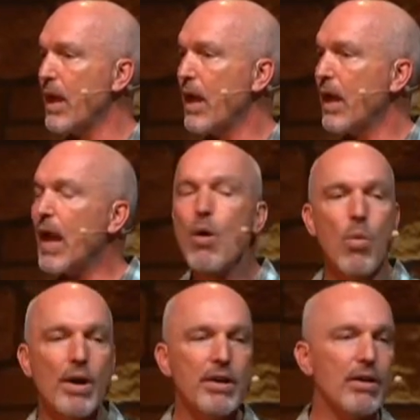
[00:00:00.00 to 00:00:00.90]
And I
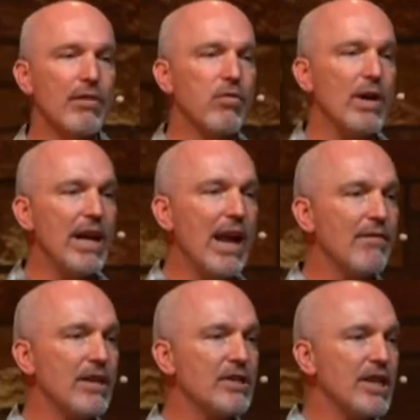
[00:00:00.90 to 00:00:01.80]
wonder if we
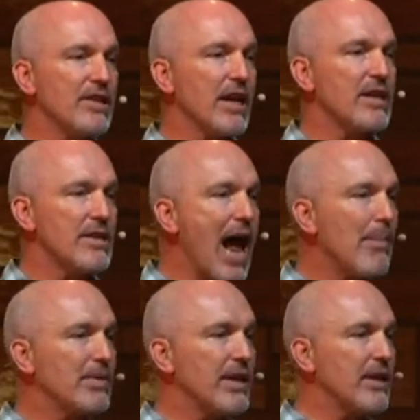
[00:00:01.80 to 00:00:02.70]
haven't just
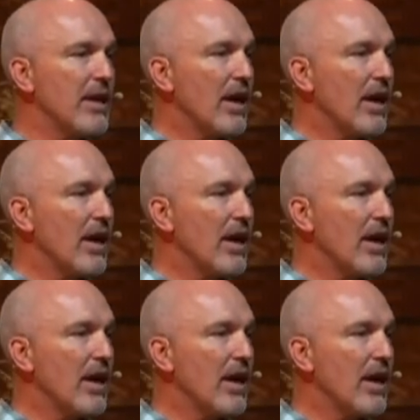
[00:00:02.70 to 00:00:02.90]
adopted